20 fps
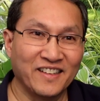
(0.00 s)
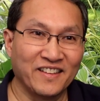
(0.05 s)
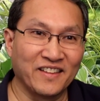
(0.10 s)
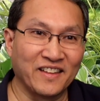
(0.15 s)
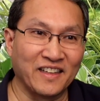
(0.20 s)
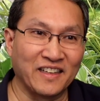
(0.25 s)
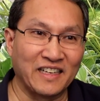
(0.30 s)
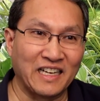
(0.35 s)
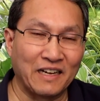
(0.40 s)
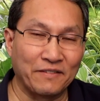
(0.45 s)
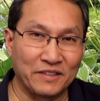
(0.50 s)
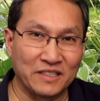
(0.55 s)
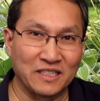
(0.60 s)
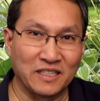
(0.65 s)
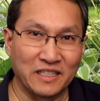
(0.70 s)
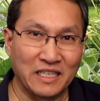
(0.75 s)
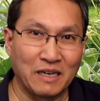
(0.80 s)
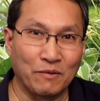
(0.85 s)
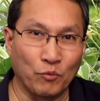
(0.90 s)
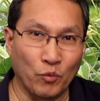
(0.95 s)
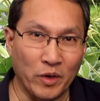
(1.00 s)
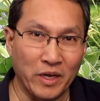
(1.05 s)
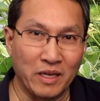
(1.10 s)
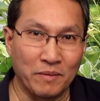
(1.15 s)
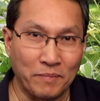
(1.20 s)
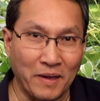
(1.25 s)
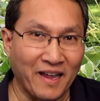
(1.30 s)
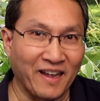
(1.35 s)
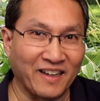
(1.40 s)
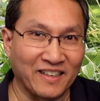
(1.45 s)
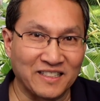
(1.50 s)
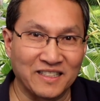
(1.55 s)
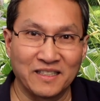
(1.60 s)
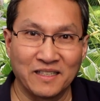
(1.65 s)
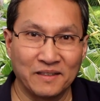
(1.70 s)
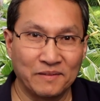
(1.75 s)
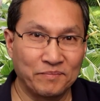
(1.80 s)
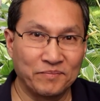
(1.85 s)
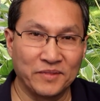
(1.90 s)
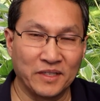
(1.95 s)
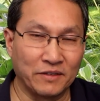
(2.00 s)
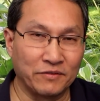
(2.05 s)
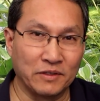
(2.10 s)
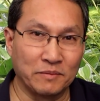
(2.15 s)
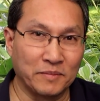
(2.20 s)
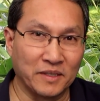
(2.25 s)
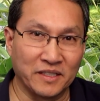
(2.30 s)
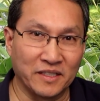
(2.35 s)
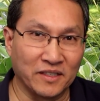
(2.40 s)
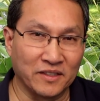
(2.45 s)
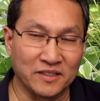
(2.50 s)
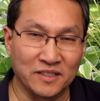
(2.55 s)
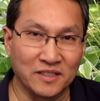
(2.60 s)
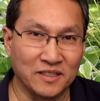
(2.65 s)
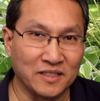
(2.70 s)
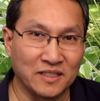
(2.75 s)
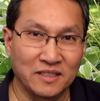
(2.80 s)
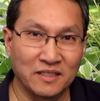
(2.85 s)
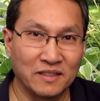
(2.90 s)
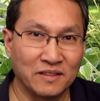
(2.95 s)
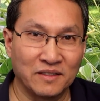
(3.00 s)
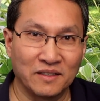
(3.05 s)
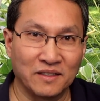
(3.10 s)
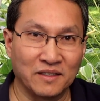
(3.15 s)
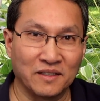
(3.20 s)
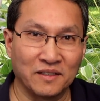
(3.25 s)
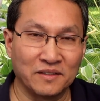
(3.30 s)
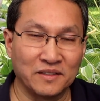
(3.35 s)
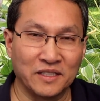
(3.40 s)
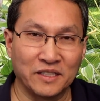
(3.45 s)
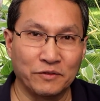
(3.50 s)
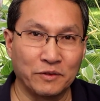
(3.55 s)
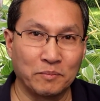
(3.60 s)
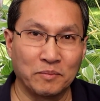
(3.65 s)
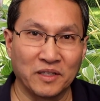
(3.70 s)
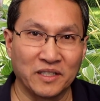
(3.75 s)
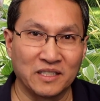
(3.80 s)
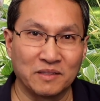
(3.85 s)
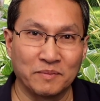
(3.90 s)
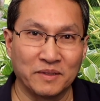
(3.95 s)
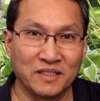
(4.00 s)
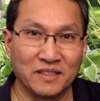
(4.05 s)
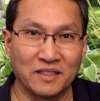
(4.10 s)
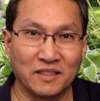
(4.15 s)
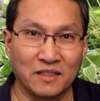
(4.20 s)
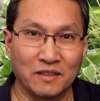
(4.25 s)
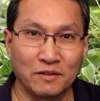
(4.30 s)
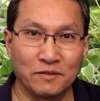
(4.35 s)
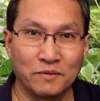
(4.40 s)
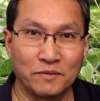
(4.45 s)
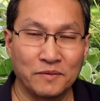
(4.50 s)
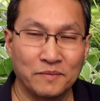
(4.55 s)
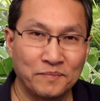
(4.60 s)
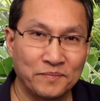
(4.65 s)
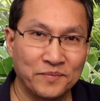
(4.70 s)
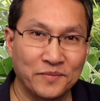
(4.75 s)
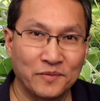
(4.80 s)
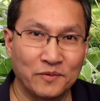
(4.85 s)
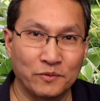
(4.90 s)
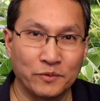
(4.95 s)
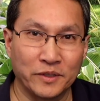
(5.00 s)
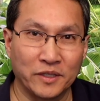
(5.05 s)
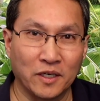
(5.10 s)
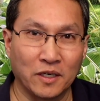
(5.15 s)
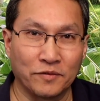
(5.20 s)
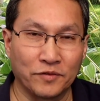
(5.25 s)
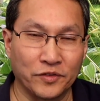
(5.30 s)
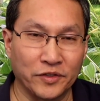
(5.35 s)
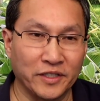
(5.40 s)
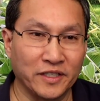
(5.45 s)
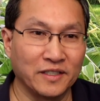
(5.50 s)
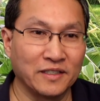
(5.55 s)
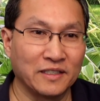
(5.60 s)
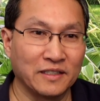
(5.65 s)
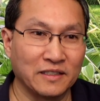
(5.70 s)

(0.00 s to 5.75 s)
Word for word: then obviously I'm way past everybody else's uh, knee replacement uh, recovery.